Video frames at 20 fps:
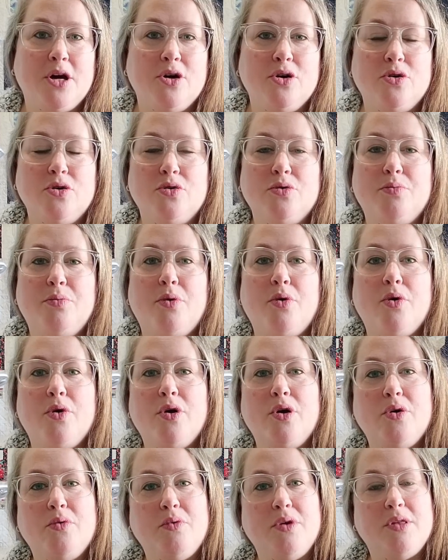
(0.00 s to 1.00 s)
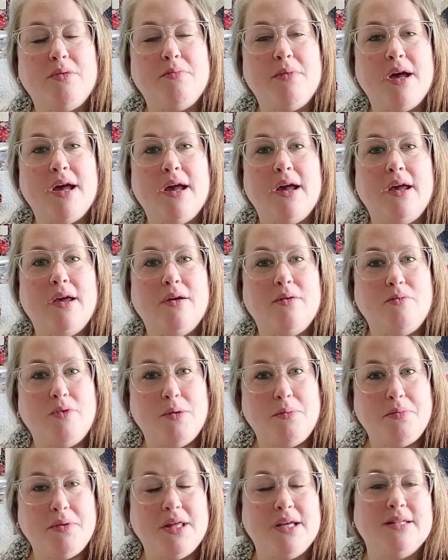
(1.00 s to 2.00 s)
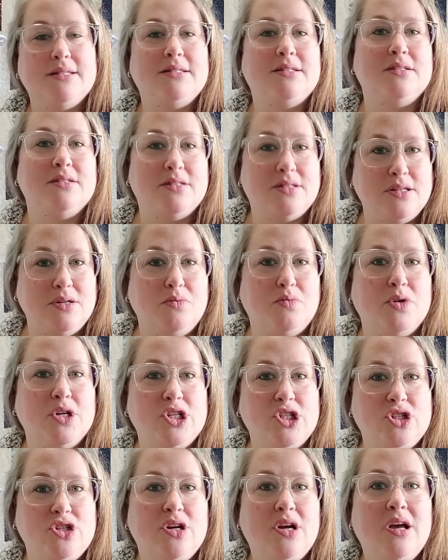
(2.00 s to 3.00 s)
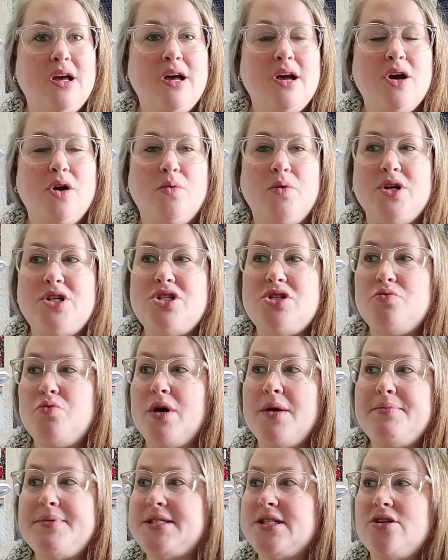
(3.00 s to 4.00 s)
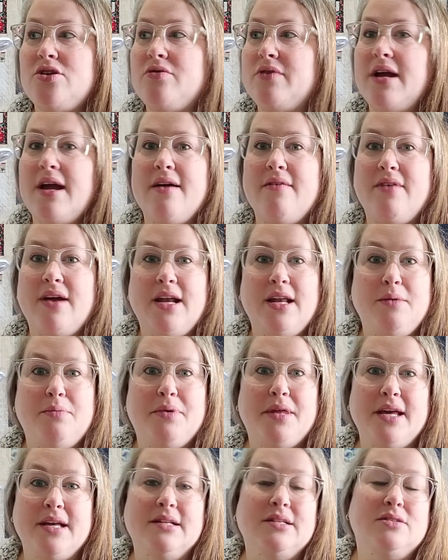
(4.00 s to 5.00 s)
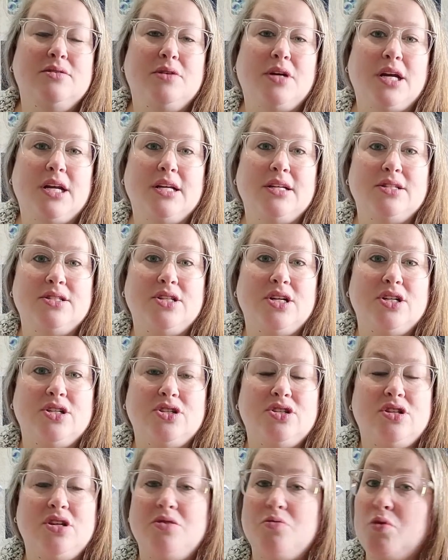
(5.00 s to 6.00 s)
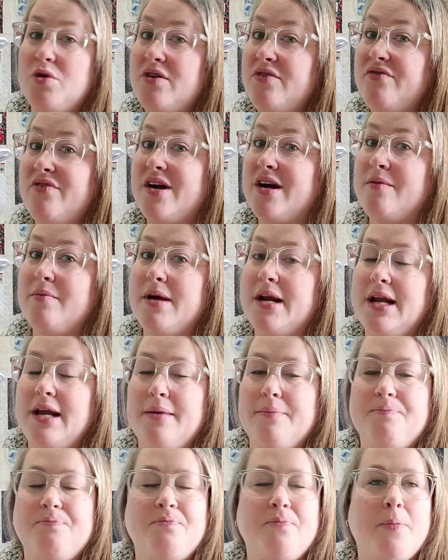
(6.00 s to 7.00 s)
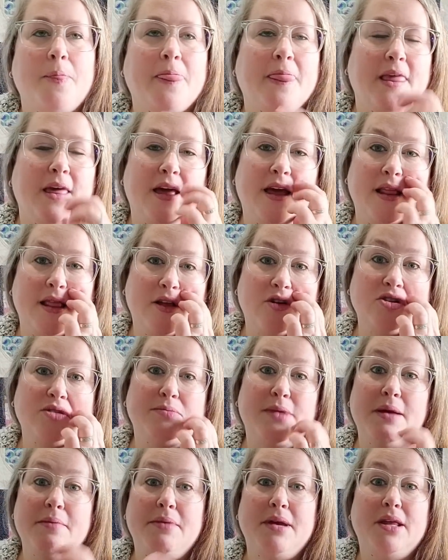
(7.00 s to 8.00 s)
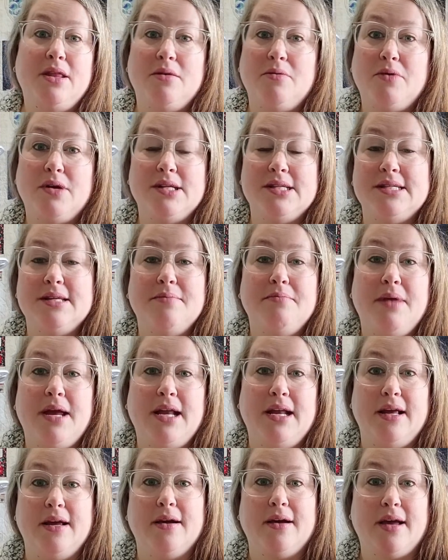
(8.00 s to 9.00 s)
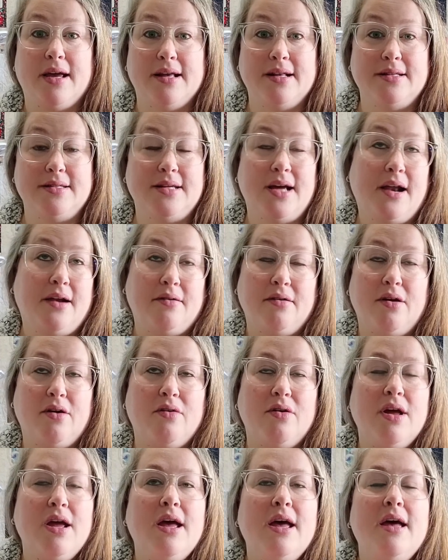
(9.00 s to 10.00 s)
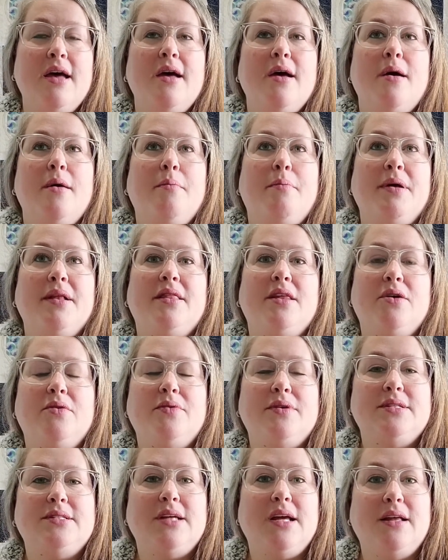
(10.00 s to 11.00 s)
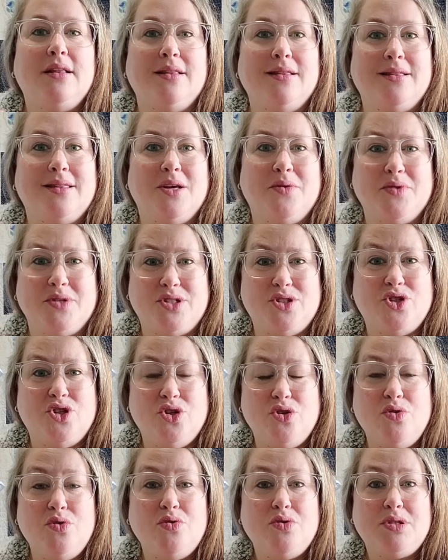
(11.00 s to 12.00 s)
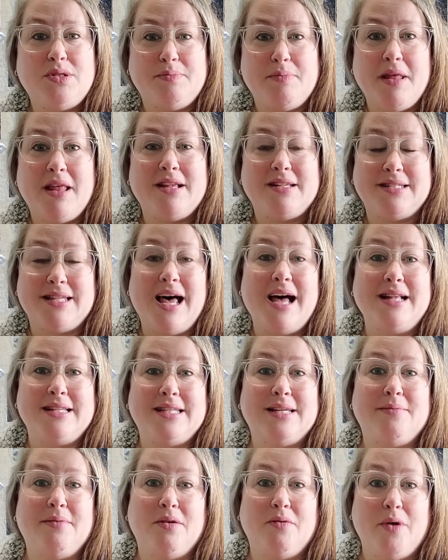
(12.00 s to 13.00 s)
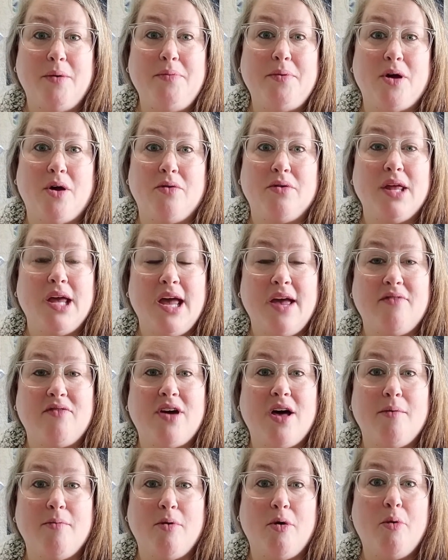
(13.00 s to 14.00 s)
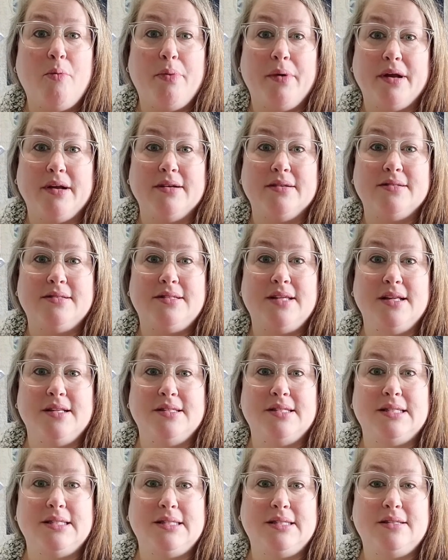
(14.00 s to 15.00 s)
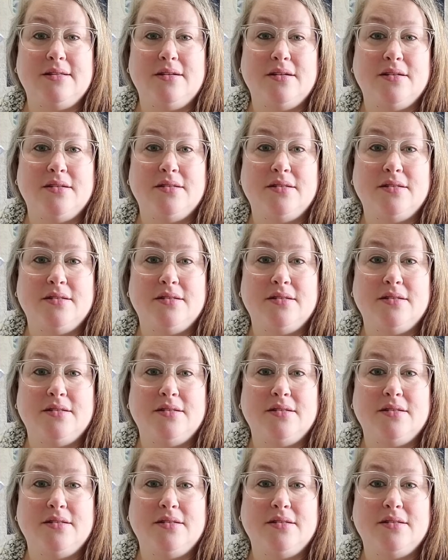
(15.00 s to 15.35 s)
go board with my whip list to see which whips don't have any plans or getting stitched. There weren't very many, and those might be the ones that Mania gets. I don't know, but there was 2 slots on my whip go that have come open since